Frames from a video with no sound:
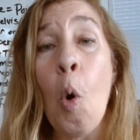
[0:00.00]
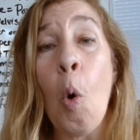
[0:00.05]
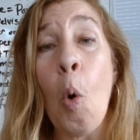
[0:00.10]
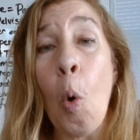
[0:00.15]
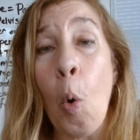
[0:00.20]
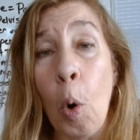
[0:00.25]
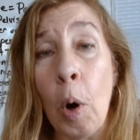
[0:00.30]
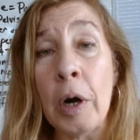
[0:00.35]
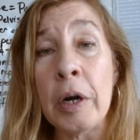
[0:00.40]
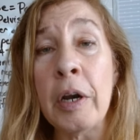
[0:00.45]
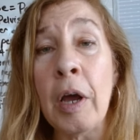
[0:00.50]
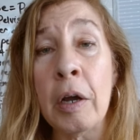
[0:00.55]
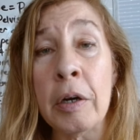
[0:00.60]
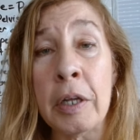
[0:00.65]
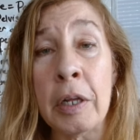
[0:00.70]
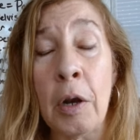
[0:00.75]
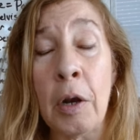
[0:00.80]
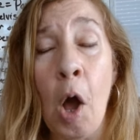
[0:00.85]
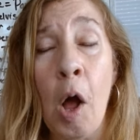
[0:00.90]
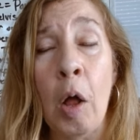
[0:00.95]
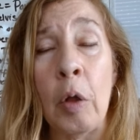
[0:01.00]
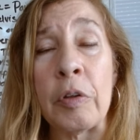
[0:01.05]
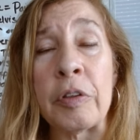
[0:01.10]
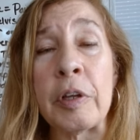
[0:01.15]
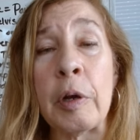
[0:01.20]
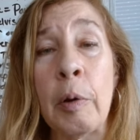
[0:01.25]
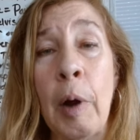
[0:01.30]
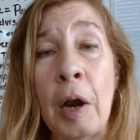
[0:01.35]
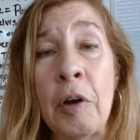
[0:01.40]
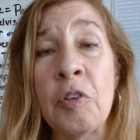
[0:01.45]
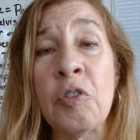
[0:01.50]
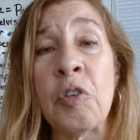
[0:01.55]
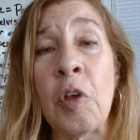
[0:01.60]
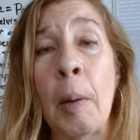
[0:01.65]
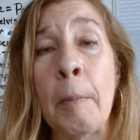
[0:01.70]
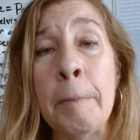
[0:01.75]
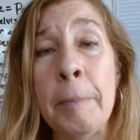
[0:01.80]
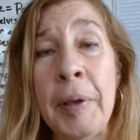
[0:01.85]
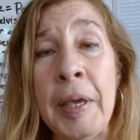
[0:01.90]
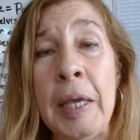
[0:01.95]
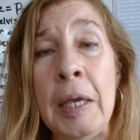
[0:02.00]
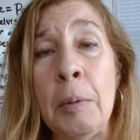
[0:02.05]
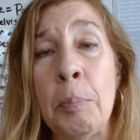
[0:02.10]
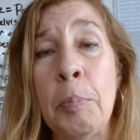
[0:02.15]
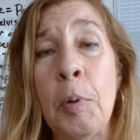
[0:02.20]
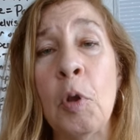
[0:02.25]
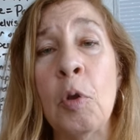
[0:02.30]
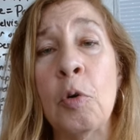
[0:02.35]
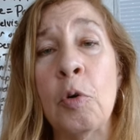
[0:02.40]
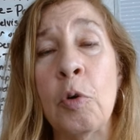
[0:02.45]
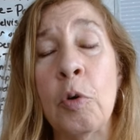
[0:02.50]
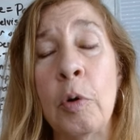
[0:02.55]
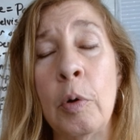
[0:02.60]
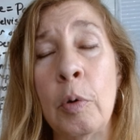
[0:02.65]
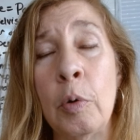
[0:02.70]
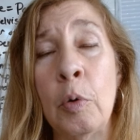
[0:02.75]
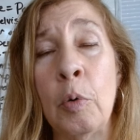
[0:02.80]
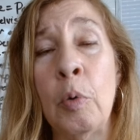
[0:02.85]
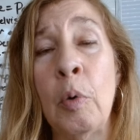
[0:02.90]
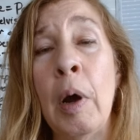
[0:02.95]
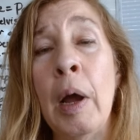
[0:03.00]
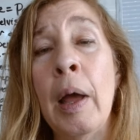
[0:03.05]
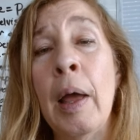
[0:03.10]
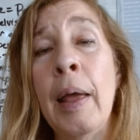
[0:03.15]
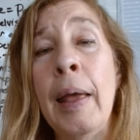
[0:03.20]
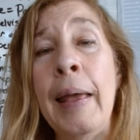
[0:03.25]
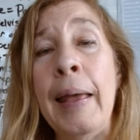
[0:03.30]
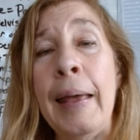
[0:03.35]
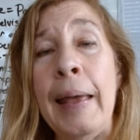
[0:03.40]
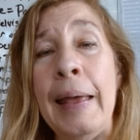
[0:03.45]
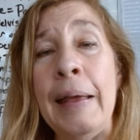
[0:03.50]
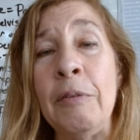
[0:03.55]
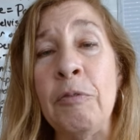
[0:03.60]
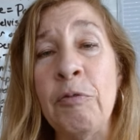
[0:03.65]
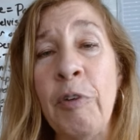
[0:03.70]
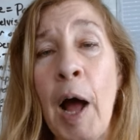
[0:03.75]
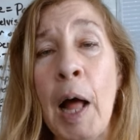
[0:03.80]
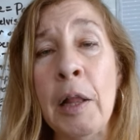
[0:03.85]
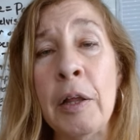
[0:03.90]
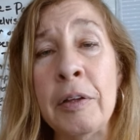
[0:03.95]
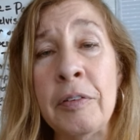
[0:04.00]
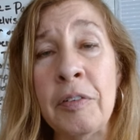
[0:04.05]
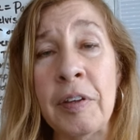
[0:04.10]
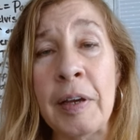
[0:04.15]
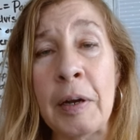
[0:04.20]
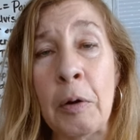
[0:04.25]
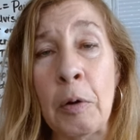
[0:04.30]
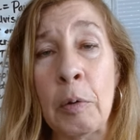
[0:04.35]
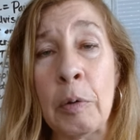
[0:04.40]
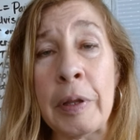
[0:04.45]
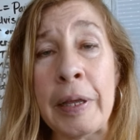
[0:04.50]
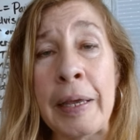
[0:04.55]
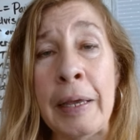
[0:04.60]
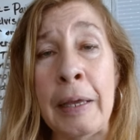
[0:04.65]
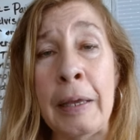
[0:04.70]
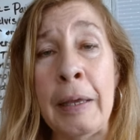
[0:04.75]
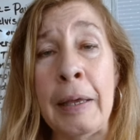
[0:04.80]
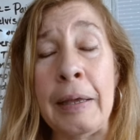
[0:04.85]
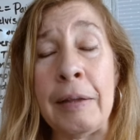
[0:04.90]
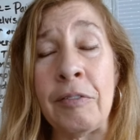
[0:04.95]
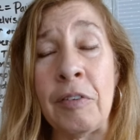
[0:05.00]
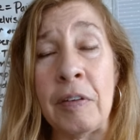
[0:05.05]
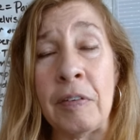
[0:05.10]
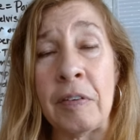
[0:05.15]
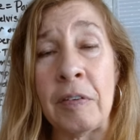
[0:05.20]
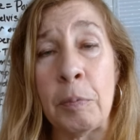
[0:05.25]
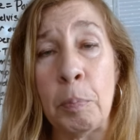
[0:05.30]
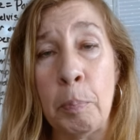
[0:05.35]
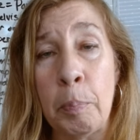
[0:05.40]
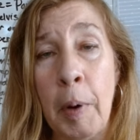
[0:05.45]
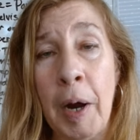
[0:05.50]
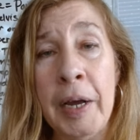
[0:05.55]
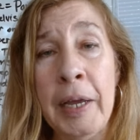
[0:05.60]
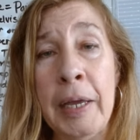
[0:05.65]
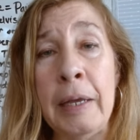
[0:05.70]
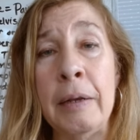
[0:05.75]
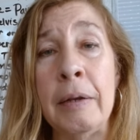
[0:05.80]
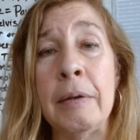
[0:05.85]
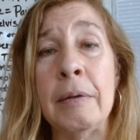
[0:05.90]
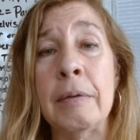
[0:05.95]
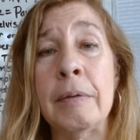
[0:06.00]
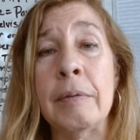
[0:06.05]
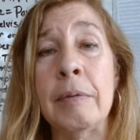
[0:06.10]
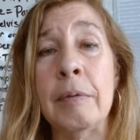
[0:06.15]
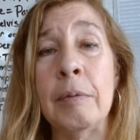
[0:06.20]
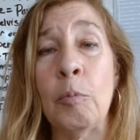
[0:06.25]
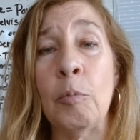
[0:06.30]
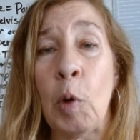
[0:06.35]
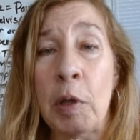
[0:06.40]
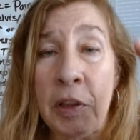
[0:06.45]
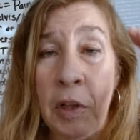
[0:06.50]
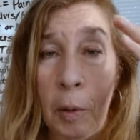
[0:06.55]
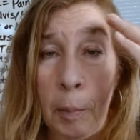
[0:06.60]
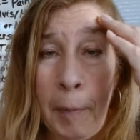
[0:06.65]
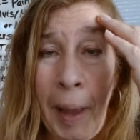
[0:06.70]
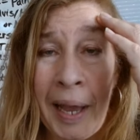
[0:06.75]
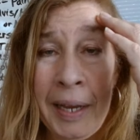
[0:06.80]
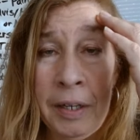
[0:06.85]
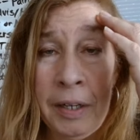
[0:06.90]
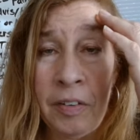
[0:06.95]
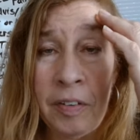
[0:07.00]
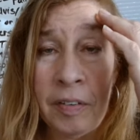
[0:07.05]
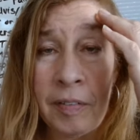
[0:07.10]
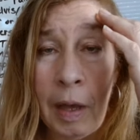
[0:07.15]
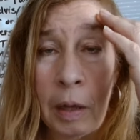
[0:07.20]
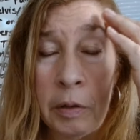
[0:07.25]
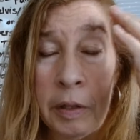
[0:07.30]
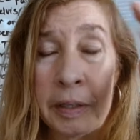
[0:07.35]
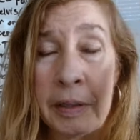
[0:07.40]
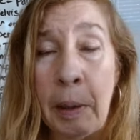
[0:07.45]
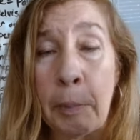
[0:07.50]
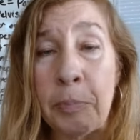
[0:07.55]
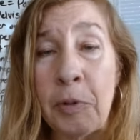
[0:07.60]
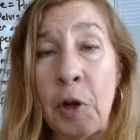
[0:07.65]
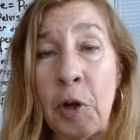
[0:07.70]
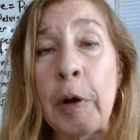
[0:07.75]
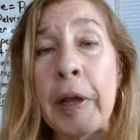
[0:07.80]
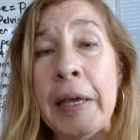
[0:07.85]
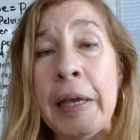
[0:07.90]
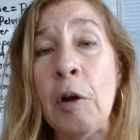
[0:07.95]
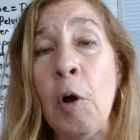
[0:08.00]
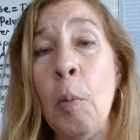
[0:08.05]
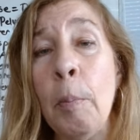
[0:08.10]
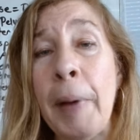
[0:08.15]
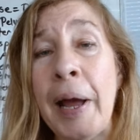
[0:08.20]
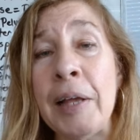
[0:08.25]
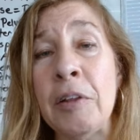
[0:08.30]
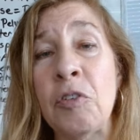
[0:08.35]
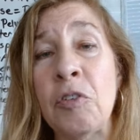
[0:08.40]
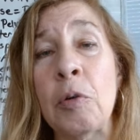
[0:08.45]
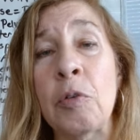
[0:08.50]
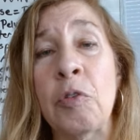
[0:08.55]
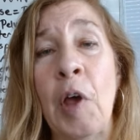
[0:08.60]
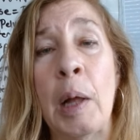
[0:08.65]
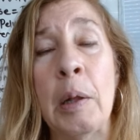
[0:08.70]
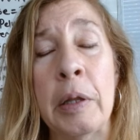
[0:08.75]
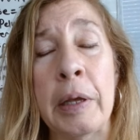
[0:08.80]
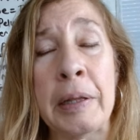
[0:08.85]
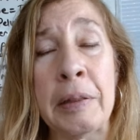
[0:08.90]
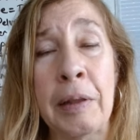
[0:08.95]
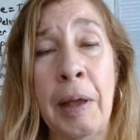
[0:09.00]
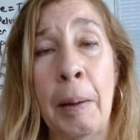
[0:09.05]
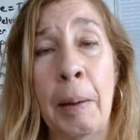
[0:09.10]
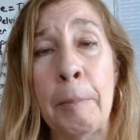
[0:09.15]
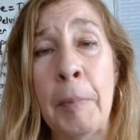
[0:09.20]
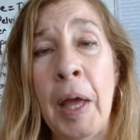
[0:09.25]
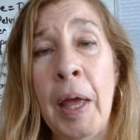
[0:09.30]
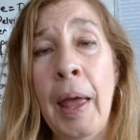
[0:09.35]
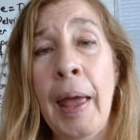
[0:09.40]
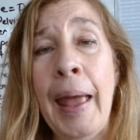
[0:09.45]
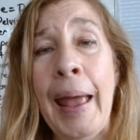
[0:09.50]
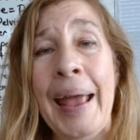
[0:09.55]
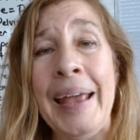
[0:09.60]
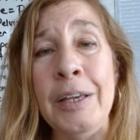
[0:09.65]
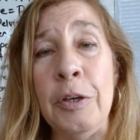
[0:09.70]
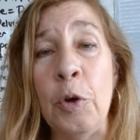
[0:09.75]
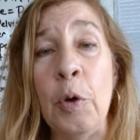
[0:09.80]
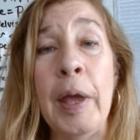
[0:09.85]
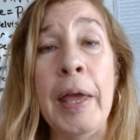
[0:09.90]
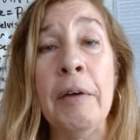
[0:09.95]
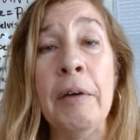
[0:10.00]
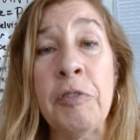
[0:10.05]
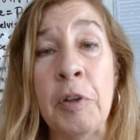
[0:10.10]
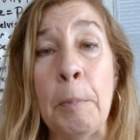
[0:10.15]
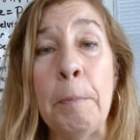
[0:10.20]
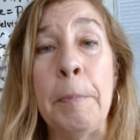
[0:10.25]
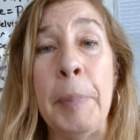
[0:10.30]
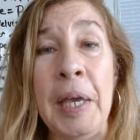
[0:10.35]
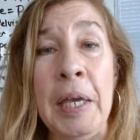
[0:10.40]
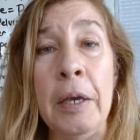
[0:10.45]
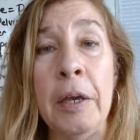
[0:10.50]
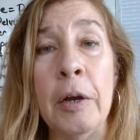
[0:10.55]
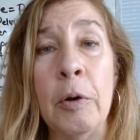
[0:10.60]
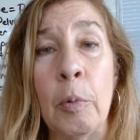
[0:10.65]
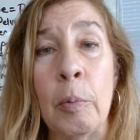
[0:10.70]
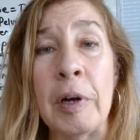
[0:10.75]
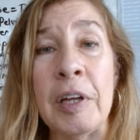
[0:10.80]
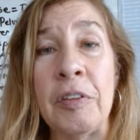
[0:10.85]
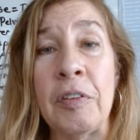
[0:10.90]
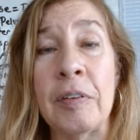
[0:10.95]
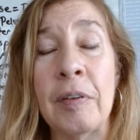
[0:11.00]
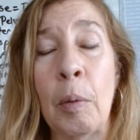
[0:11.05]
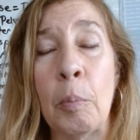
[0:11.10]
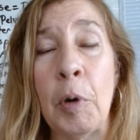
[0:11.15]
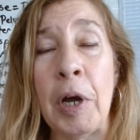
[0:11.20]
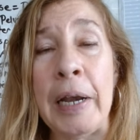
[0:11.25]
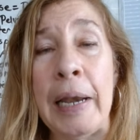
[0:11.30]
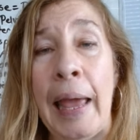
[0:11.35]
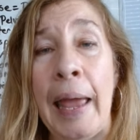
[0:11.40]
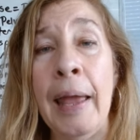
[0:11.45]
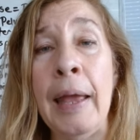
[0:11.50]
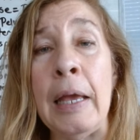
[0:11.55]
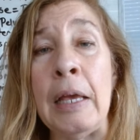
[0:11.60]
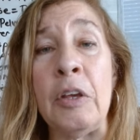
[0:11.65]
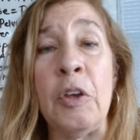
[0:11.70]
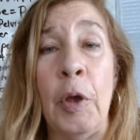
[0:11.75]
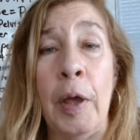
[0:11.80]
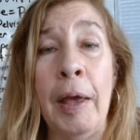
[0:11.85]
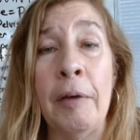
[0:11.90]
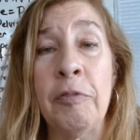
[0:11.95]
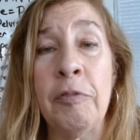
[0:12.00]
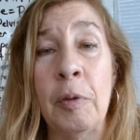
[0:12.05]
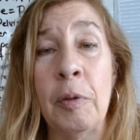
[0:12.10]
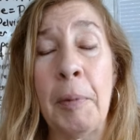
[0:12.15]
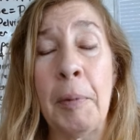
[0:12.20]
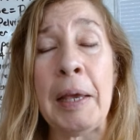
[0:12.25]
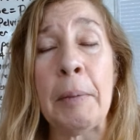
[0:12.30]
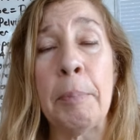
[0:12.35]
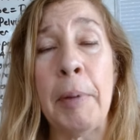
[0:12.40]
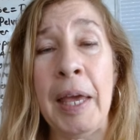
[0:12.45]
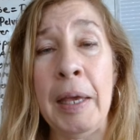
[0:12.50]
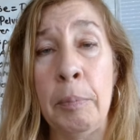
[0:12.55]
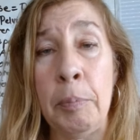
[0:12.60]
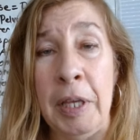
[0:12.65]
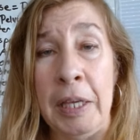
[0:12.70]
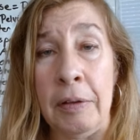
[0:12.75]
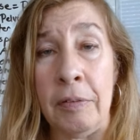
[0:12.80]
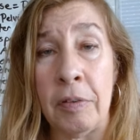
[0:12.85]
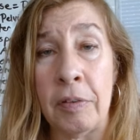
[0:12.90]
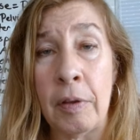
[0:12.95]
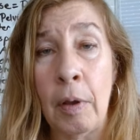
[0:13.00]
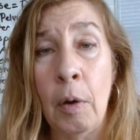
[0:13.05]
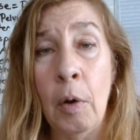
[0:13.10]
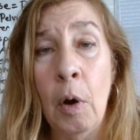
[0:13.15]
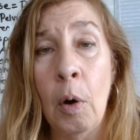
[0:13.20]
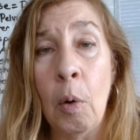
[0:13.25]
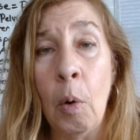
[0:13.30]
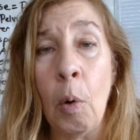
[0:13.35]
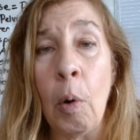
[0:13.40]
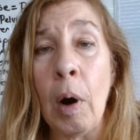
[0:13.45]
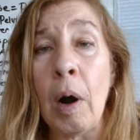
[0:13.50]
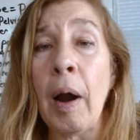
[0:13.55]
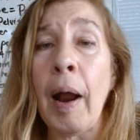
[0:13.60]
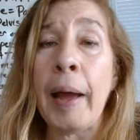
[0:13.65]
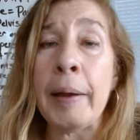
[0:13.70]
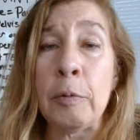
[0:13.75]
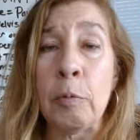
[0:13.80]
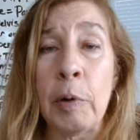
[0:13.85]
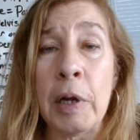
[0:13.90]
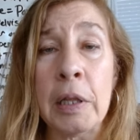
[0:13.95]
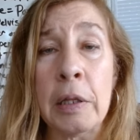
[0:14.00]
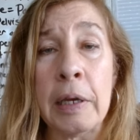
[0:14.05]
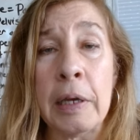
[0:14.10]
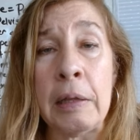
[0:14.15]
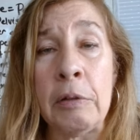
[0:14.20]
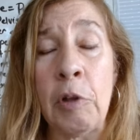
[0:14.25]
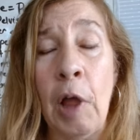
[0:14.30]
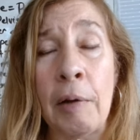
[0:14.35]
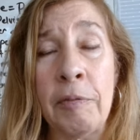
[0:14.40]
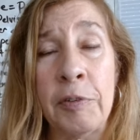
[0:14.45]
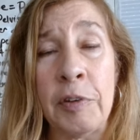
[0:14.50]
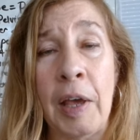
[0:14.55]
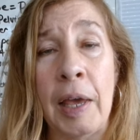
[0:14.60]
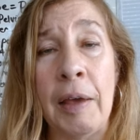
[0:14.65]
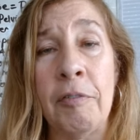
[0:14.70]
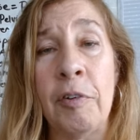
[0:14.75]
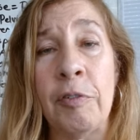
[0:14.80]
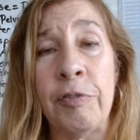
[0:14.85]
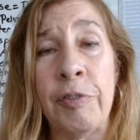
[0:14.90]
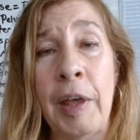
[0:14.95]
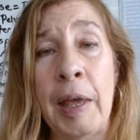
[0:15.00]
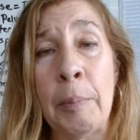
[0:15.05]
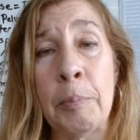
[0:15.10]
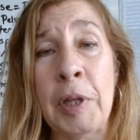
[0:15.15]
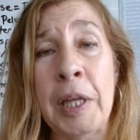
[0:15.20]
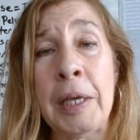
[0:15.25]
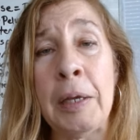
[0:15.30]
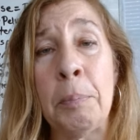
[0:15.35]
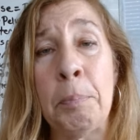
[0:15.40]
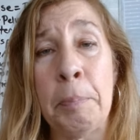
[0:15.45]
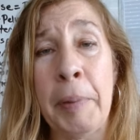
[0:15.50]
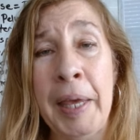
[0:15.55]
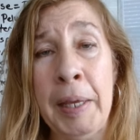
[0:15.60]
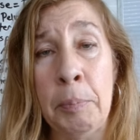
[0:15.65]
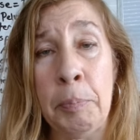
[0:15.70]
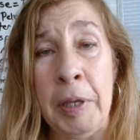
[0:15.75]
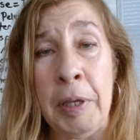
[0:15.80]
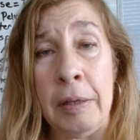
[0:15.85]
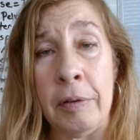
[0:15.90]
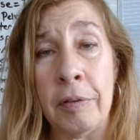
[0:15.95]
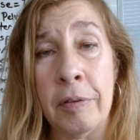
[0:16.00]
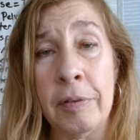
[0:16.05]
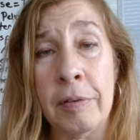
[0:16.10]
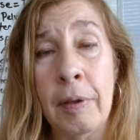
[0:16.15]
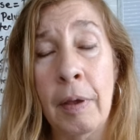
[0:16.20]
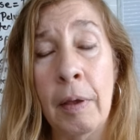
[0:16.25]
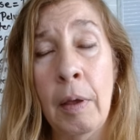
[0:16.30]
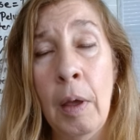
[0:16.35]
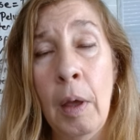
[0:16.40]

or none at all there are some people who involuntarily despite what their mind is telling them. Their ego minds are telling them, hey, you have to be here with someone. Hey, you have to make babies. Or I'd really love to have a family and babies.